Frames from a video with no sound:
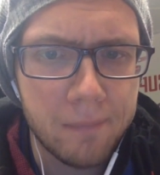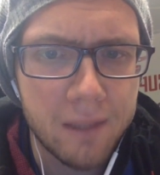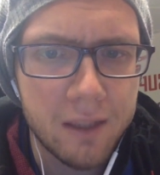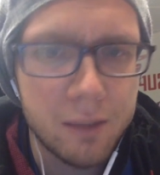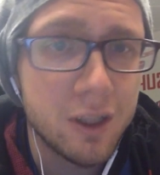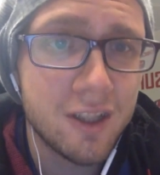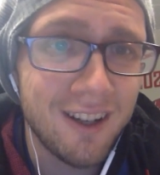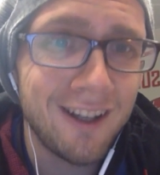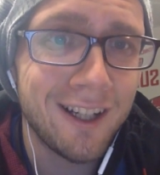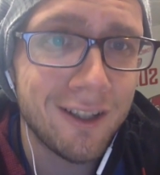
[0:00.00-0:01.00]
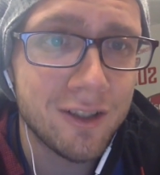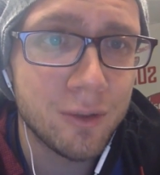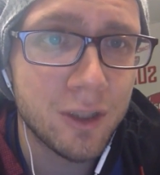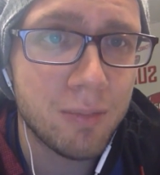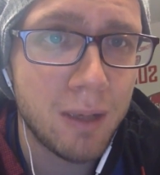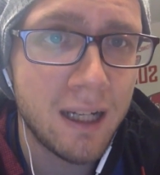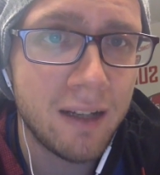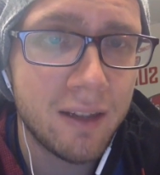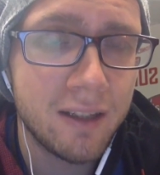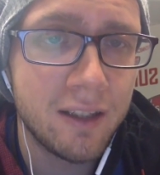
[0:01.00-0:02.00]
This was a tired Arsenal display.
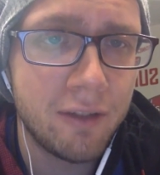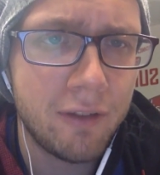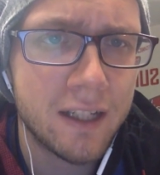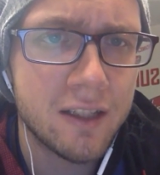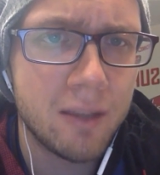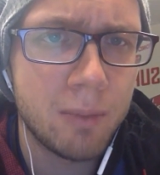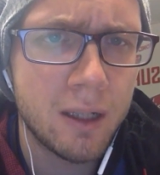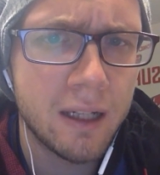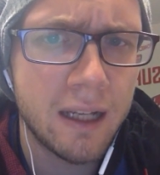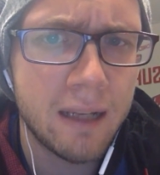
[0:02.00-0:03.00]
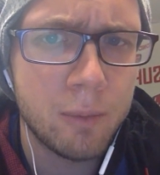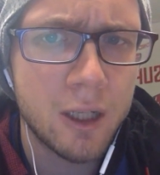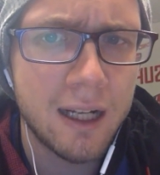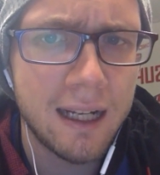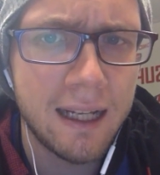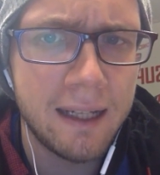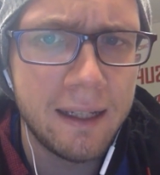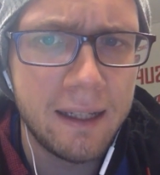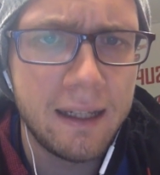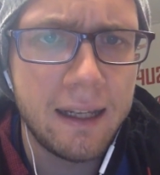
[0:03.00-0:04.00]
I think the effects of the Bayern game were clear,
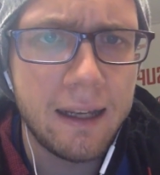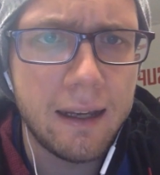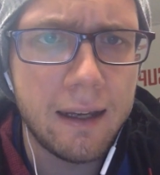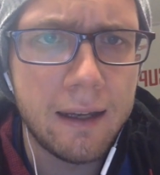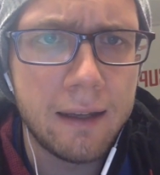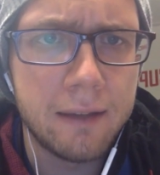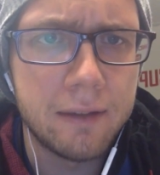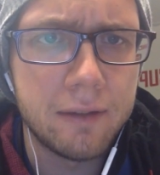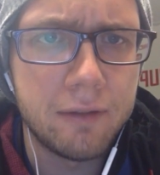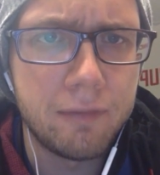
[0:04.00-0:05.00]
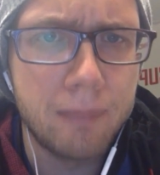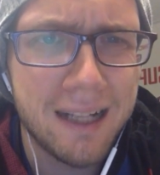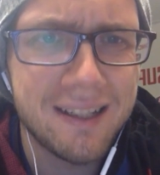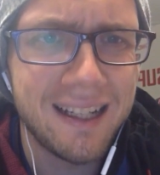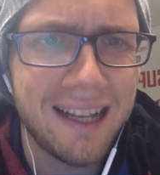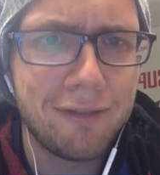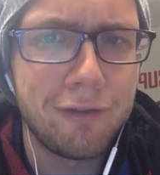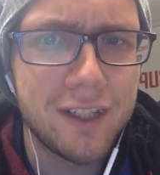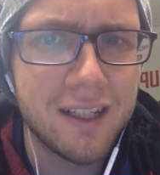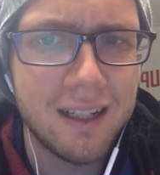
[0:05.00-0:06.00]
mentally and
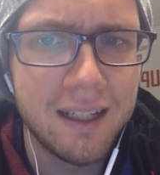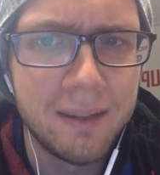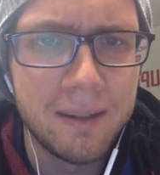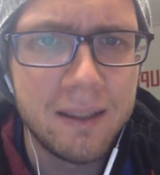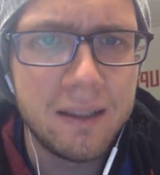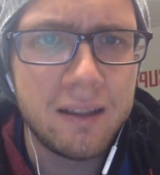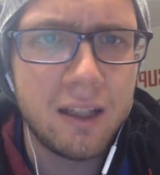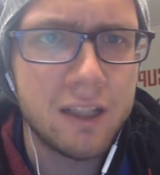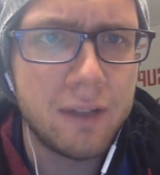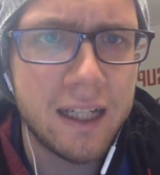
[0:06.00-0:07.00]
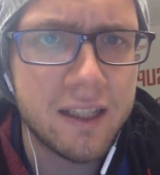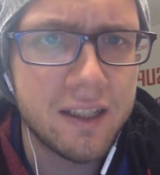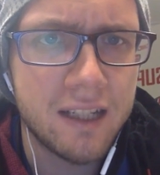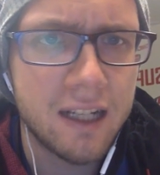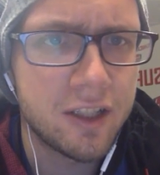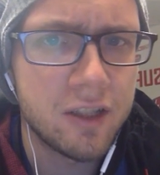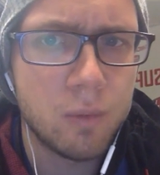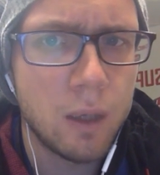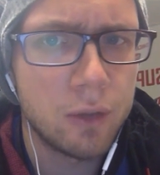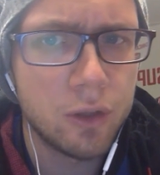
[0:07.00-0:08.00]
physically. The likes of Alexis Sanchez
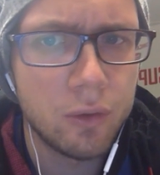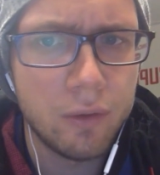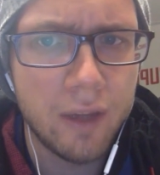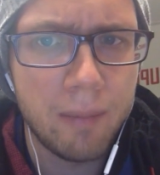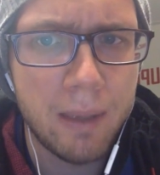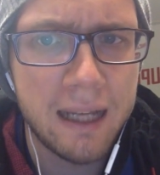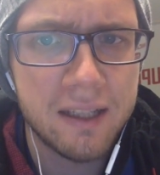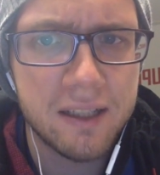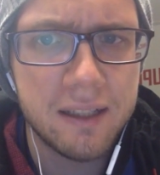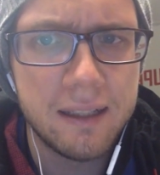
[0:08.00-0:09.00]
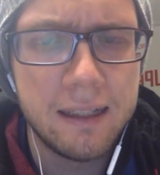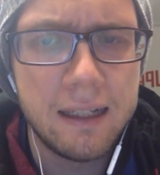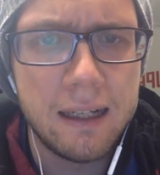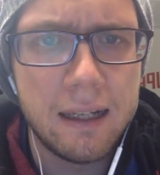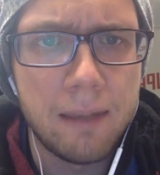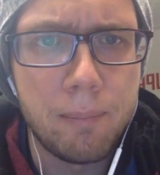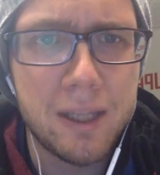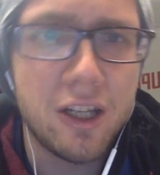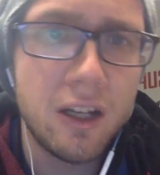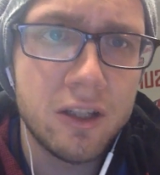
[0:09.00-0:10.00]
well short of their best.
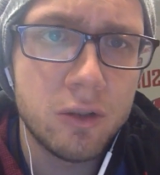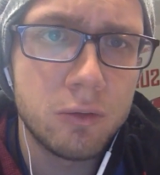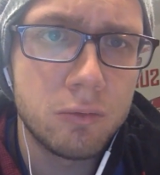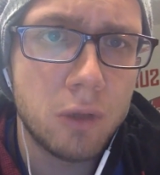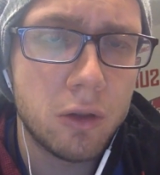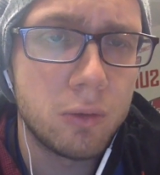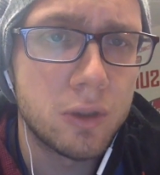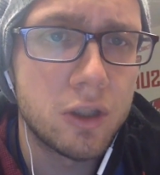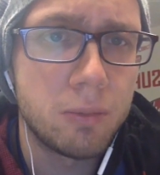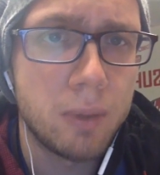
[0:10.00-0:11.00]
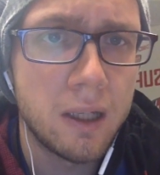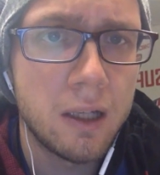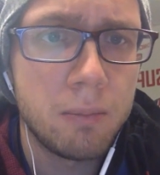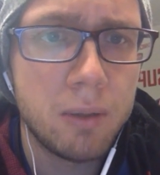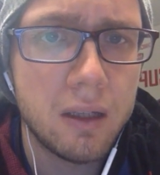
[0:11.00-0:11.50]
Mesut Ozil, I thought, was superb.